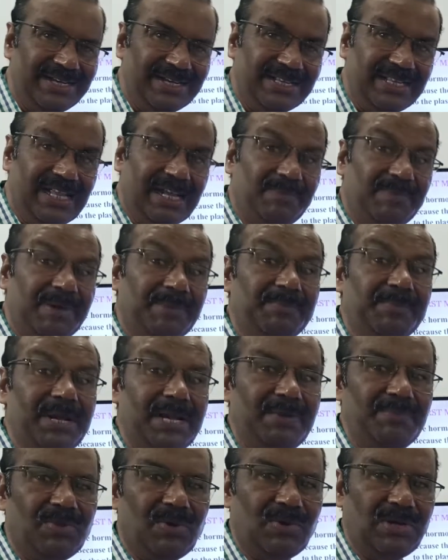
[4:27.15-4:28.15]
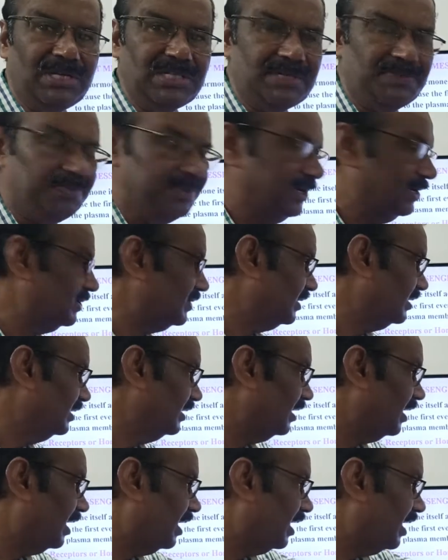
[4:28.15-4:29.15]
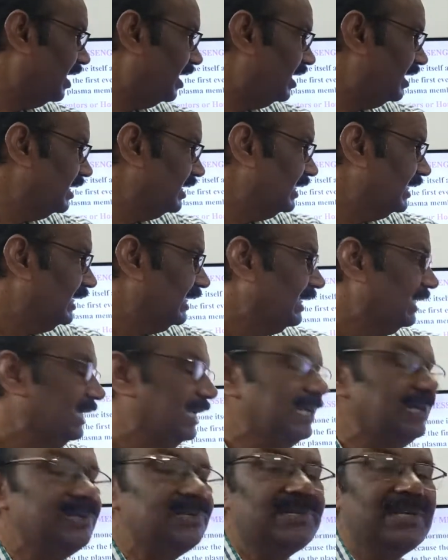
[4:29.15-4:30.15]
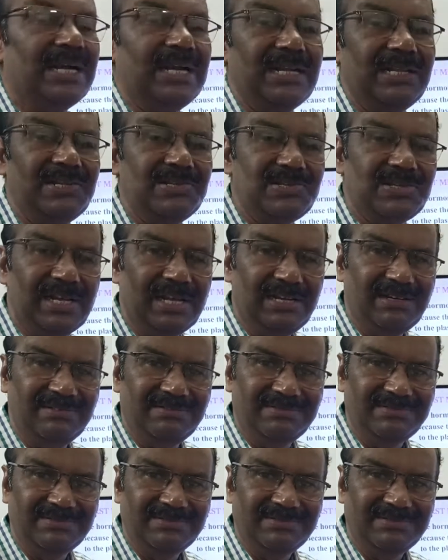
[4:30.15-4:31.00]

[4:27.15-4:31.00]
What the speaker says: They are membrane bound receptors or inside the cell.